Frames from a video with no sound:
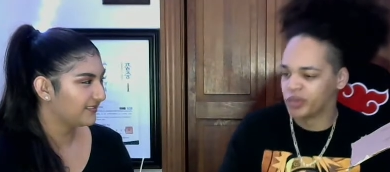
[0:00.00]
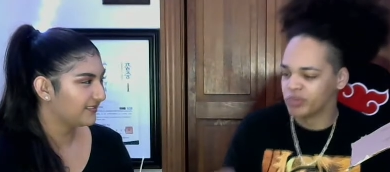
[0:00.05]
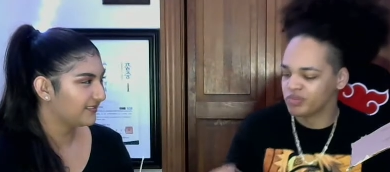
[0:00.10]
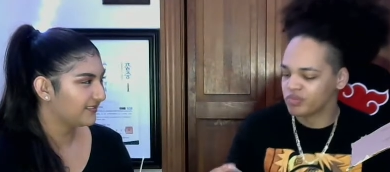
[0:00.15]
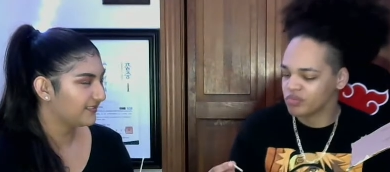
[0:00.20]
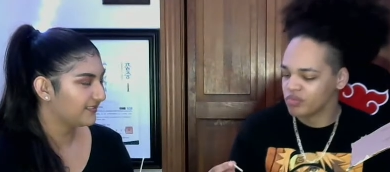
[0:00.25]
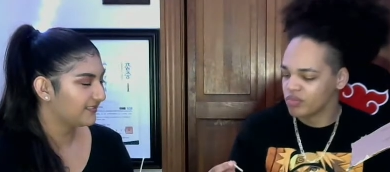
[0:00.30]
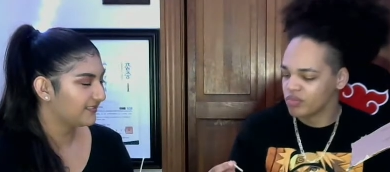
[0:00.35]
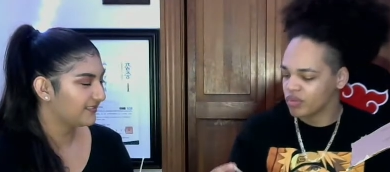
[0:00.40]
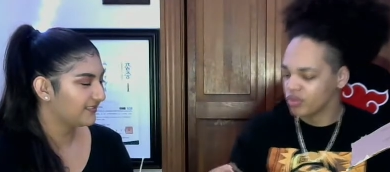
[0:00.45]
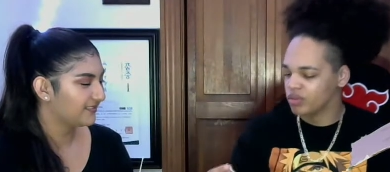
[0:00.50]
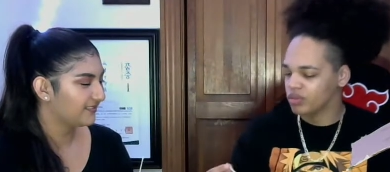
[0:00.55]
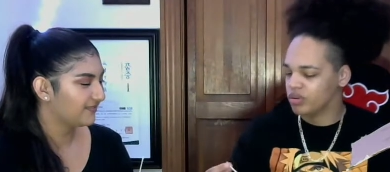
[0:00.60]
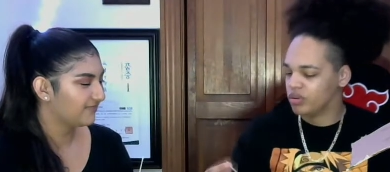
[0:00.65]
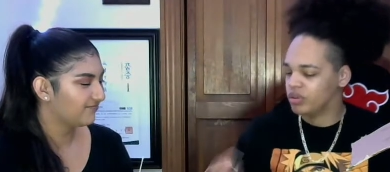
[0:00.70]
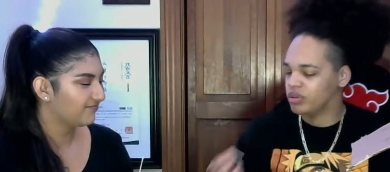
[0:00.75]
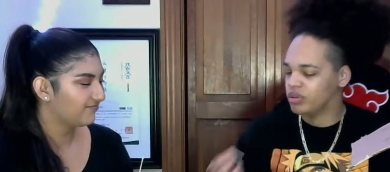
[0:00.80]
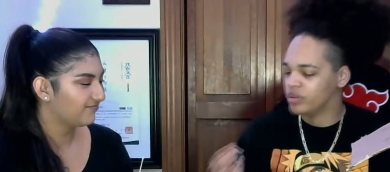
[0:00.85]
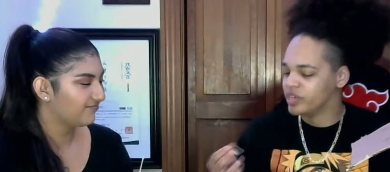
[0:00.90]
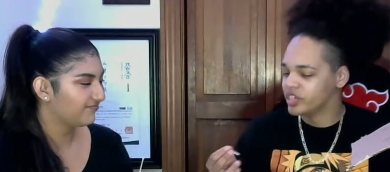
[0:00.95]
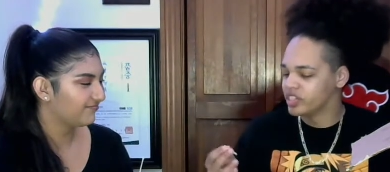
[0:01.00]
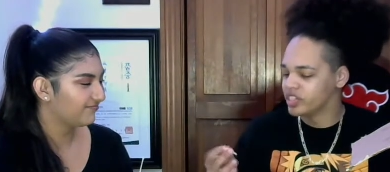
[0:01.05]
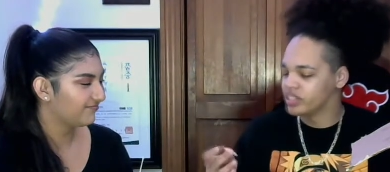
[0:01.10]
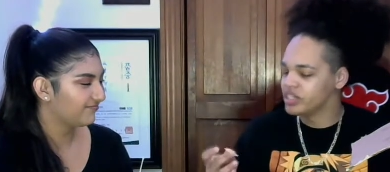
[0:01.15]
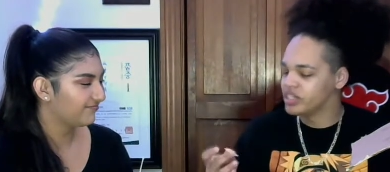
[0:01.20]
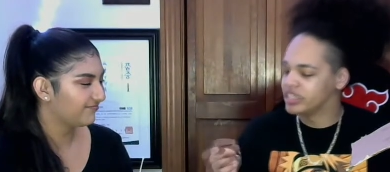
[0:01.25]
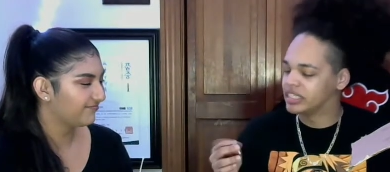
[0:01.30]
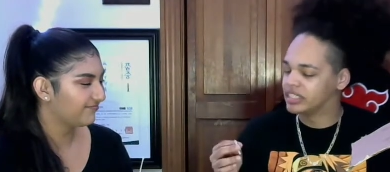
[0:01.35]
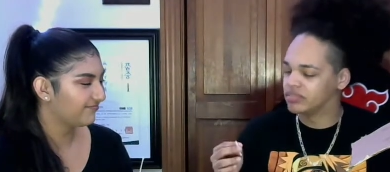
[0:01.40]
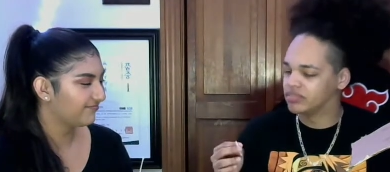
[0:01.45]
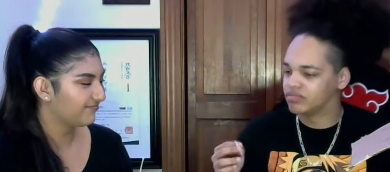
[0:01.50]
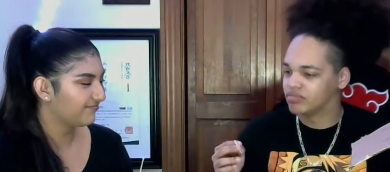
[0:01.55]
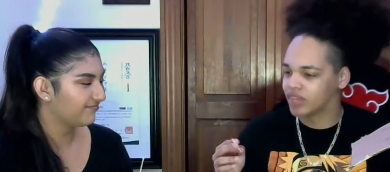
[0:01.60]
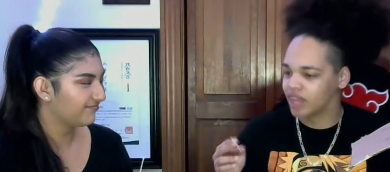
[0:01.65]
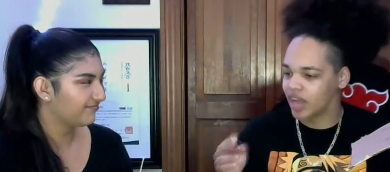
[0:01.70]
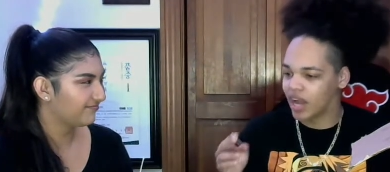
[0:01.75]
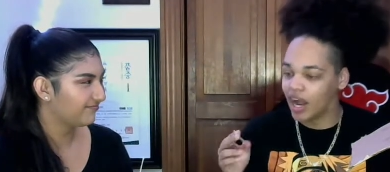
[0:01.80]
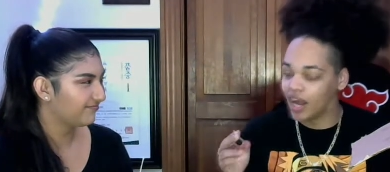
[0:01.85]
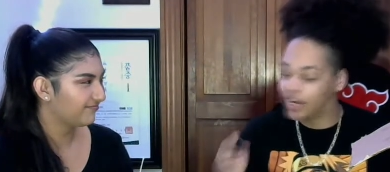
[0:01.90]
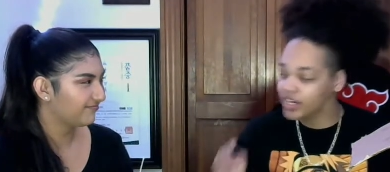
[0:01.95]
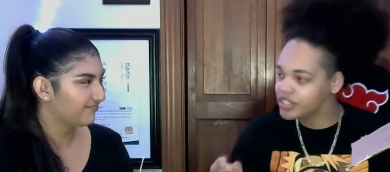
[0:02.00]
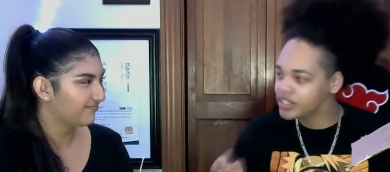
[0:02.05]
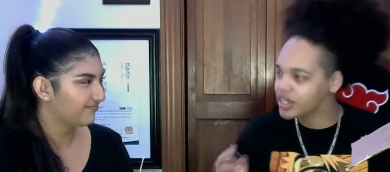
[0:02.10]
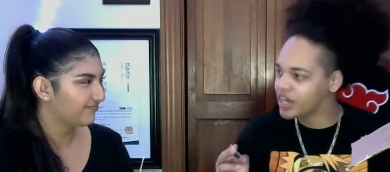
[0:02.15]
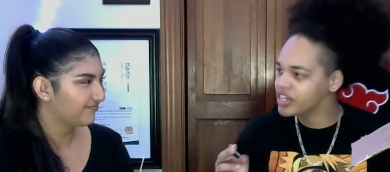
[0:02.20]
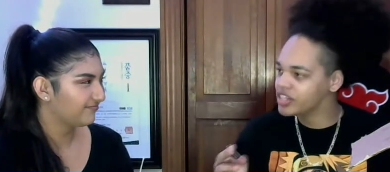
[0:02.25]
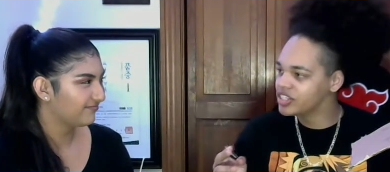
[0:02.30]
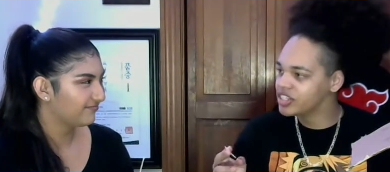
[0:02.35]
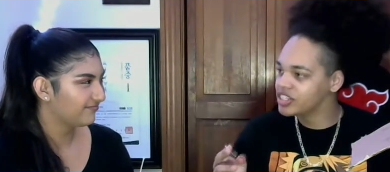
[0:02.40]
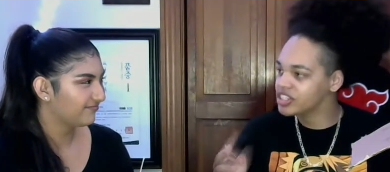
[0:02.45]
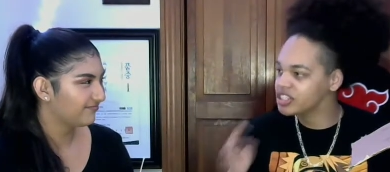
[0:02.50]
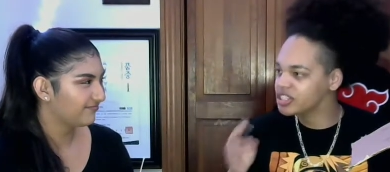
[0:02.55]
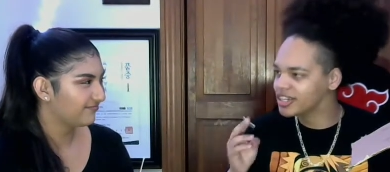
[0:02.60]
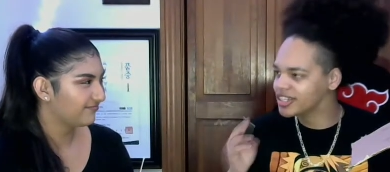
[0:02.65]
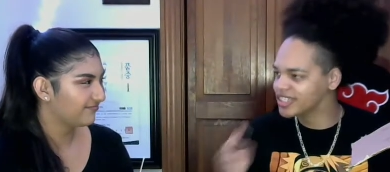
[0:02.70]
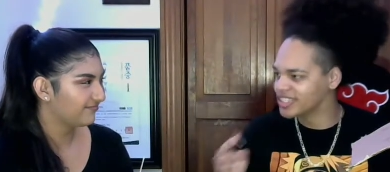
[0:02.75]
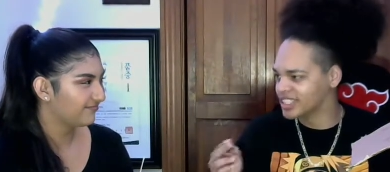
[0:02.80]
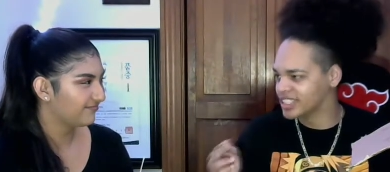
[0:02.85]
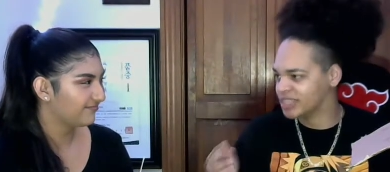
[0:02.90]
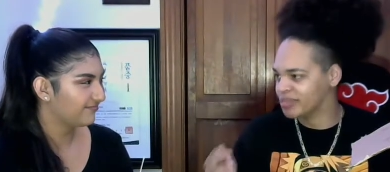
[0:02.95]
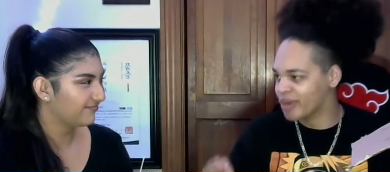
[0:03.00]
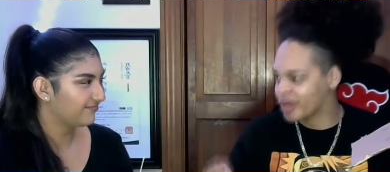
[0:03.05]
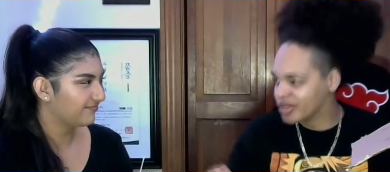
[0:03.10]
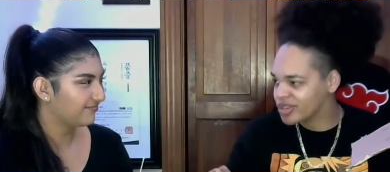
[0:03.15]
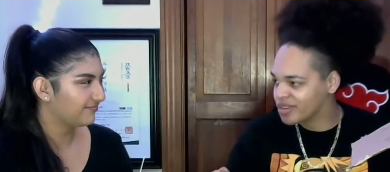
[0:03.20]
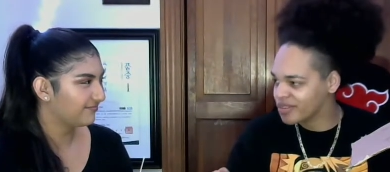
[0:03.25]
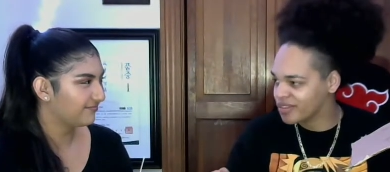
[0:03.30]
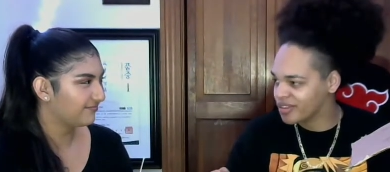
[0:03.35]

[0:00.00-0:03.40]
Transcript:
Speaker 1: Like, only reason I kind of taste it is because I